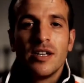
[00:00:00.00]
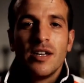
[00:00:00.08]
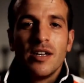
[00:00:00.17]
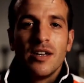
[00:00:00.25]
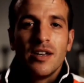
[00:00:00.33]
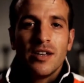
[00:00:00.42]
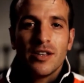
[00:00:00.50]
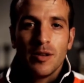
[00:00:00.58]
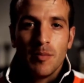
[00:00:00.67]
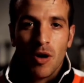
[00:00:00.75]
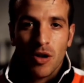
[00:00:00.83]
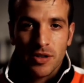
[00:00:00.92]
not have
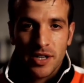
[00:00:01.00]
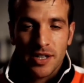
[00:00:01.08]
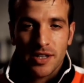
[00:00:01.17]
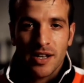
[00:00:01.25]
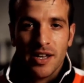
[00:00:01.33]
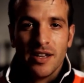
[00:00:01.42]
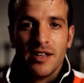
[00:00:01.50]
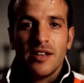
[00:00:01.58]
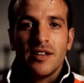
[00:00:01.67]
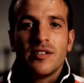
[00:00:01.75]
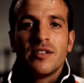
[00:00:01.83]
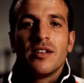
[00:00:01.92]
really big problems
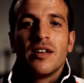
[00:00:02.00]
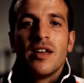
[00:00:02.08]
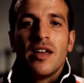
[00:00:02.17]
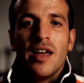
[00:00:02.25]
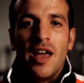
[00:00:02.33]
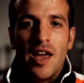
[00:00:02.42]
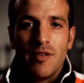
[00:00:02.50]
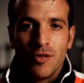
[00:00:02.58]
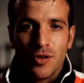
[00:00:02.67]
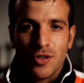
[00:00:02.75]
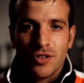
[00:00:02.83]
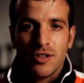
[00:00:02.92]
with him. It was
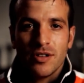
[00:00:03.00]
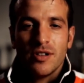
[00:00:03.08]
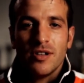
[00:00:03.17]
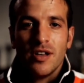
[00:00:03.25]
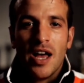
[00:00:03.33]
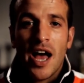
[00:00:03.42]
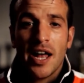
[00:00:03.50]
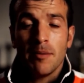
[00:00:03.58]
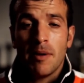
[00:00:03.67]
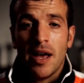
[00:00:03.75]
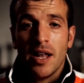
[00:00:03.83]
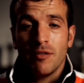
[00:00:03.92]
just two egos
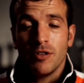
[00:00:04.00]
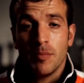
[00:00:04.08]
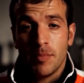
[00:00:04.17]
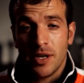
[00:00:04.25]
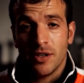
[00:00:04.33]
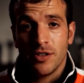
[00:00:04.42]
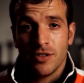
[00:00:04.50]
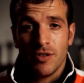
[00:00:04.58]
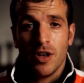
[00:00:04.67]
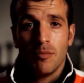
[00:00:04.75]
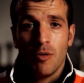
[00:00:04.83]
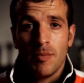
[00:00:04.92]
converging in one
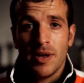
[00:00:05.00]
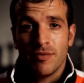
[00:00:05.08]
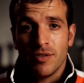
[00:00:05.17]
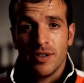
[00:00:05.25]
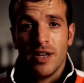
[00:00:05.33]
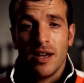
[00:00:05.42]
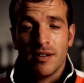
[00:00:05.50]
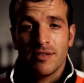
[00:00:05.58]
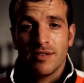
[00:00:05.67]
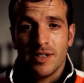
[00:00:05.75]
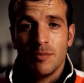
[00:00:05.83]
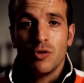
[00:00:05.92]
place. I
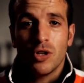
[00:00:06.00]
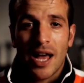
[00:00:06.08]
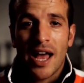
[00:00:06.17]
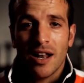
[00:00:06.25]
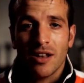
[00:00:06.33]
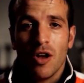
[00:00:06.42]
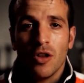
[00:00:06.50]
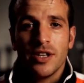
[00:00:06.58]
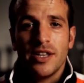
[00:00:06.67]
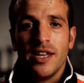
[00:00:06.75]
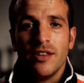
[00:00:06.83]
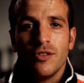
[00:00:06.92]
think I was a bigger problem